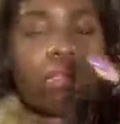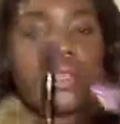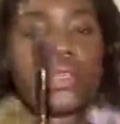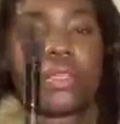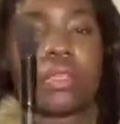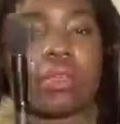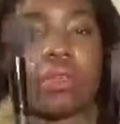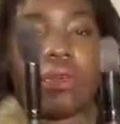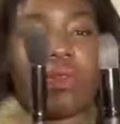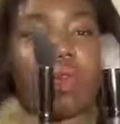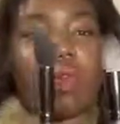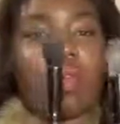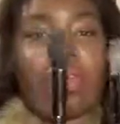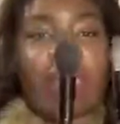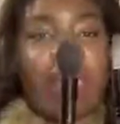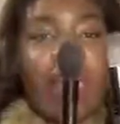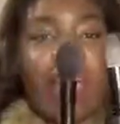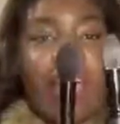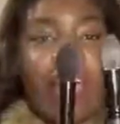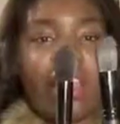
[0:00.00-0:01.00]
So they're
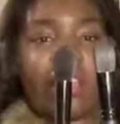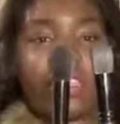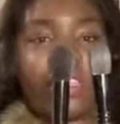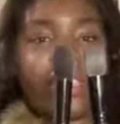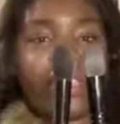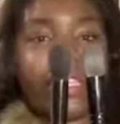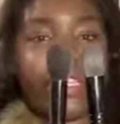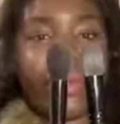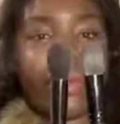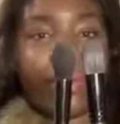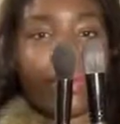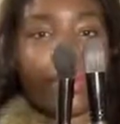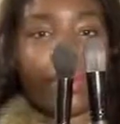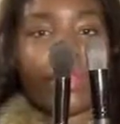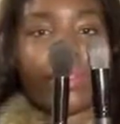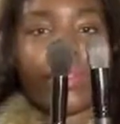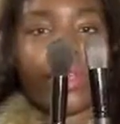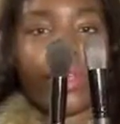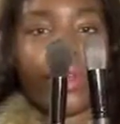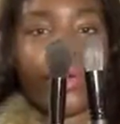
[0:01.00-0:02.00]
kind of
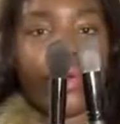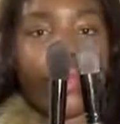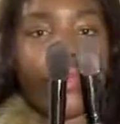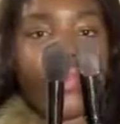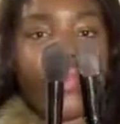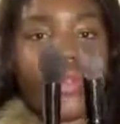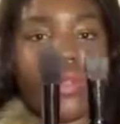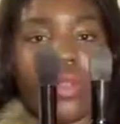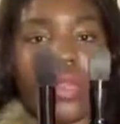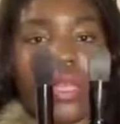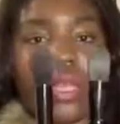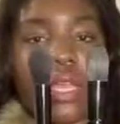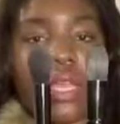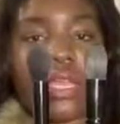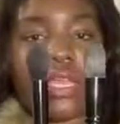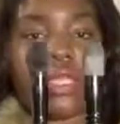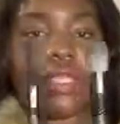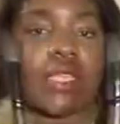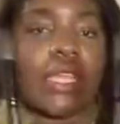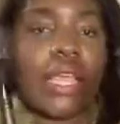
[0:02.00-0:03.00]
similar though if you look at
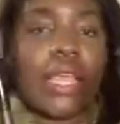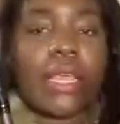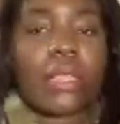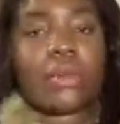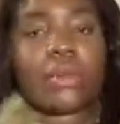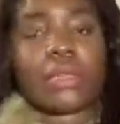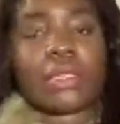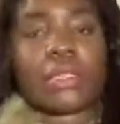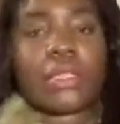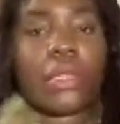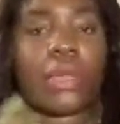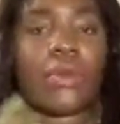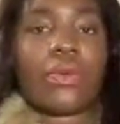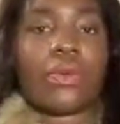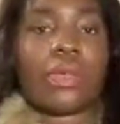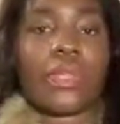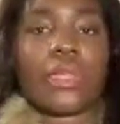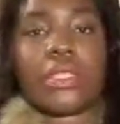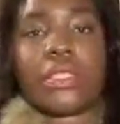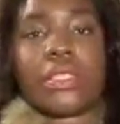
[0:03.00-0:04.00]
the shapes. So
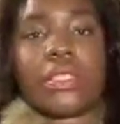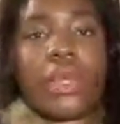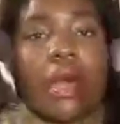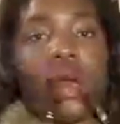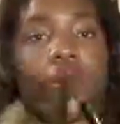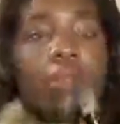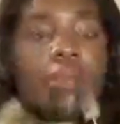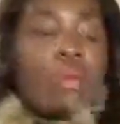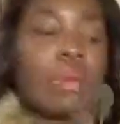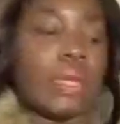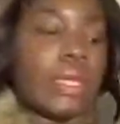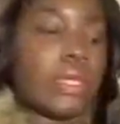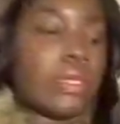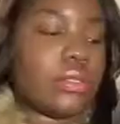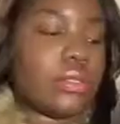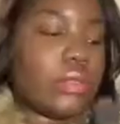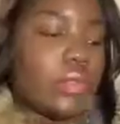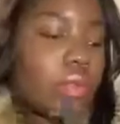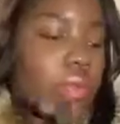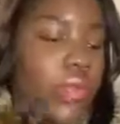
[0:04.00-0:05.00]
it just all
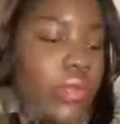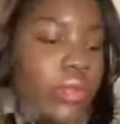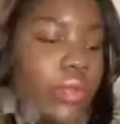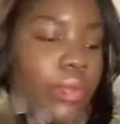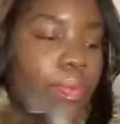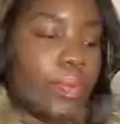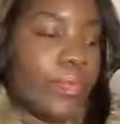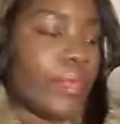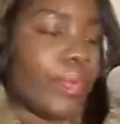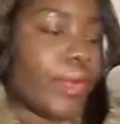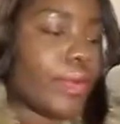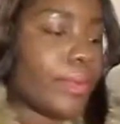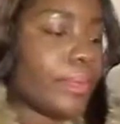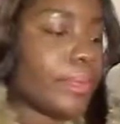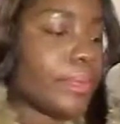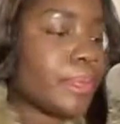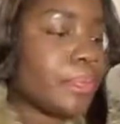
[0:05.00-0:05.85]
depends, whatever you prefer.